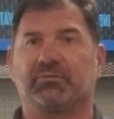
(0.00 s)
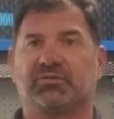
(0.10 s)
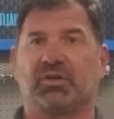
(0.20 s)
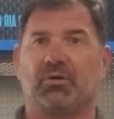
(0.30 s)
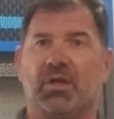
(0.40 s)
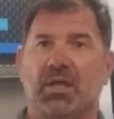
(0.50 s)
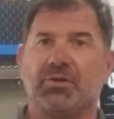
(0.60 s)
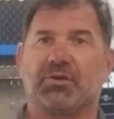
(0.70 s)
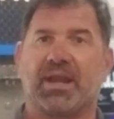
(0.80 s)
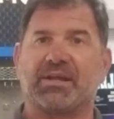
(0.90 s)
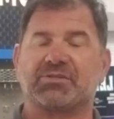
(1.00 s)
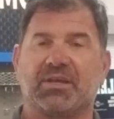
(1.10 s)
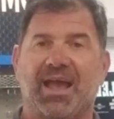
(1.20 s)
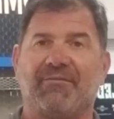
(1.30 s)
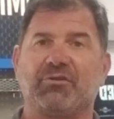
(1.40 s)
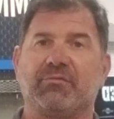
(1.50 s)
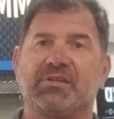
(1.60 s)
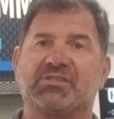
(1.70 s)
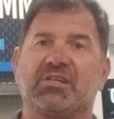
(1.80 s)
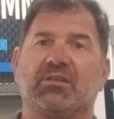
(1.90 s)
So you can actually have
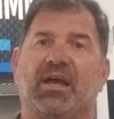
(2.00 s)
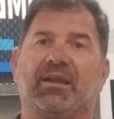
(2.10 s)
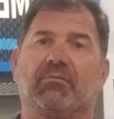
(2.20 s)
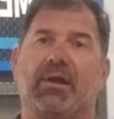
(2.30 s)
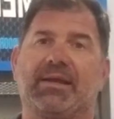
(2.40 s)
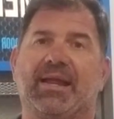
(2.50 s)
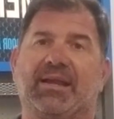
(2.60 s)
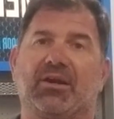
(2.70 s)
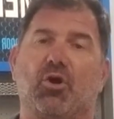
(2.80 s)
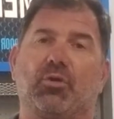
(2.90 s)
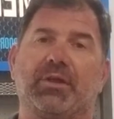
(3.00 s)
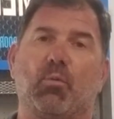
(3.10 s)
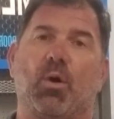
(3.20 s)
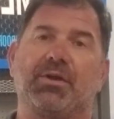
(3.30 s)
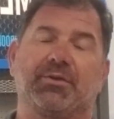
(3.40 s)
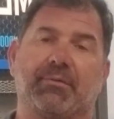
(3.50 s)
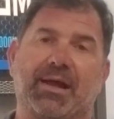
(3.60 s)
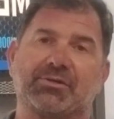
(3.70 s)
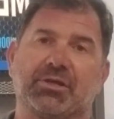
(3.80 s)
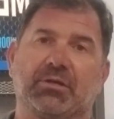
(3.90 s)
UVC light irradiate in only one
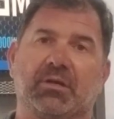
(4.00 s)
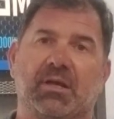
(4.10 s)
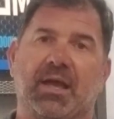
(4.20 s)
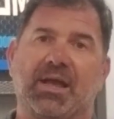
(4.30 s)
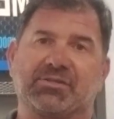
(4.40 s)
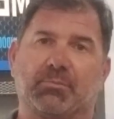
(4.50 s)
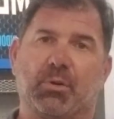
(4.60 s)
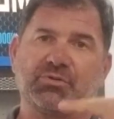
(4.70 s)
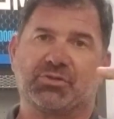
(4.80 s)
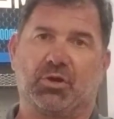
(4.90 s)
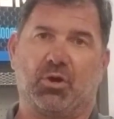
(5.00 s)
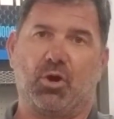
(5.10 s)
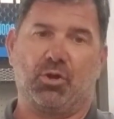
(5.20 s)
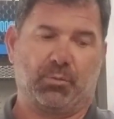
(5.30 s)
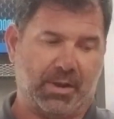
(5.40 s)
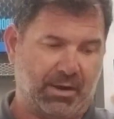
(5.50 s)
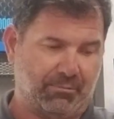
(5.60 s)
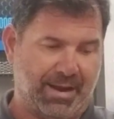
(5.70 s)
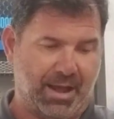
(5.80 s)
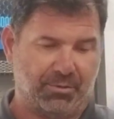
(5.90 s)
direction as opposed to all the way
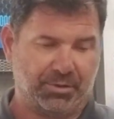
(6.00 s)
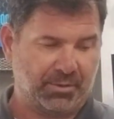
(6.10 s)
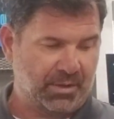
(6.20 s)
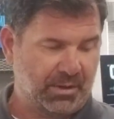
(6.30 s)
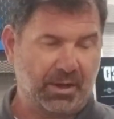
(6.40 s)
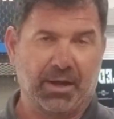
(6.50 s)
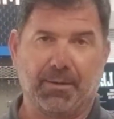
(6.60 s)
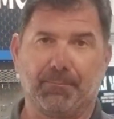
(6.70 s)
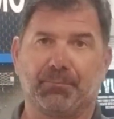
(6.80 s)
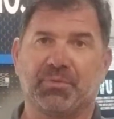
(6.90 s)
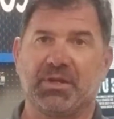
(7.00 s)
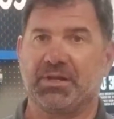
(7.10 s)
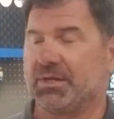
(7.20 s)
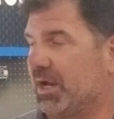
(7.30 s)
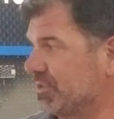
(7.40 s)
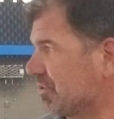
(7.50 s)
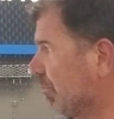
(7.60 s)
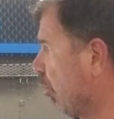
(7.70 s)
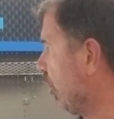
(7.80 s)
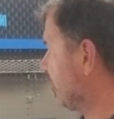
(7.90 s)
around the
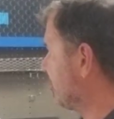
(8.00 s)
support